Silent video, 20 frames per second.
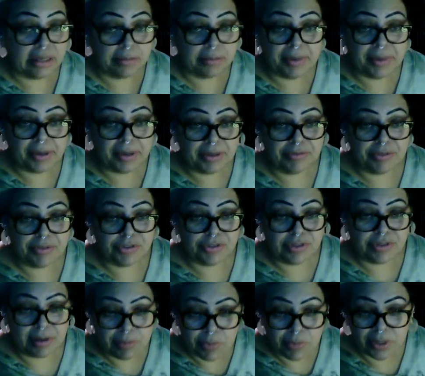about it for
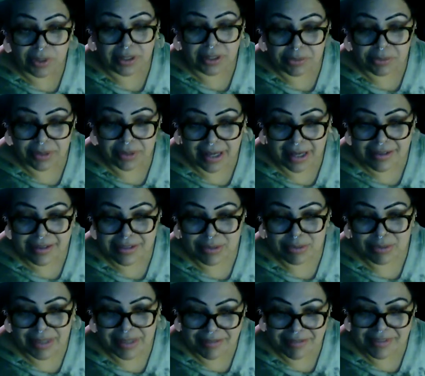someone, okay? So
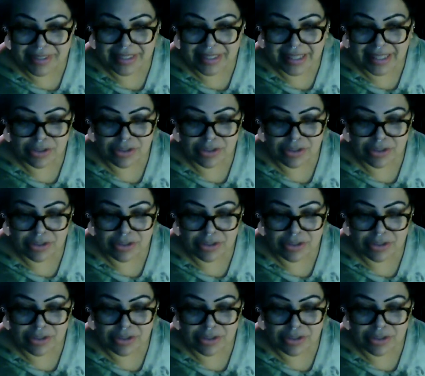love and light to